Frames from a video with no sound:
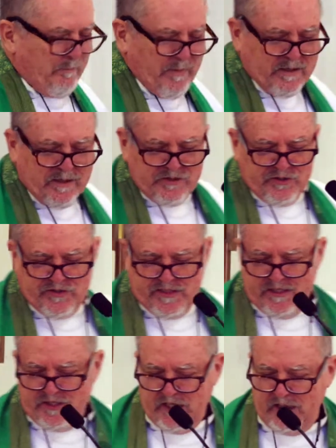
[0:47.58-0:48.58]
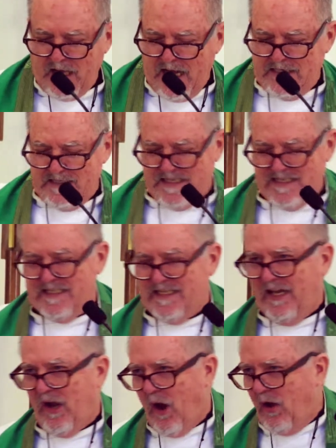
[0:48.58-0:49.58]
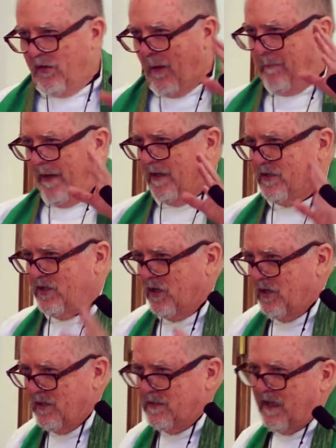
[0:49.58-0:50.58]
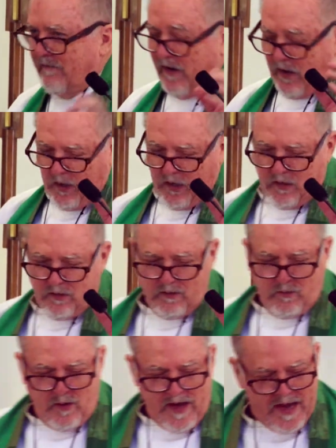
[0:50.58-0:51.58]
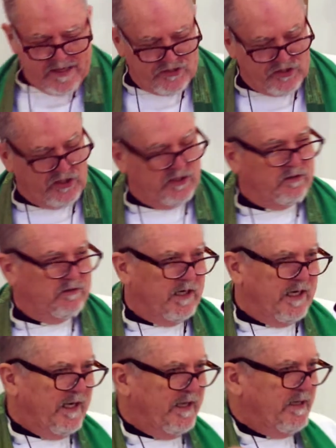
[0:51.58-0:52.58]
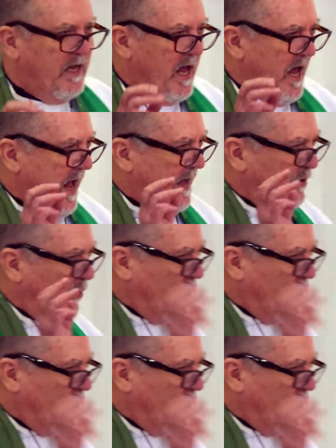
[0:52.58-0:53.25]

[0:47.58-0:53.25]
Because you see, she likes to see all the pictures of her grandchildren and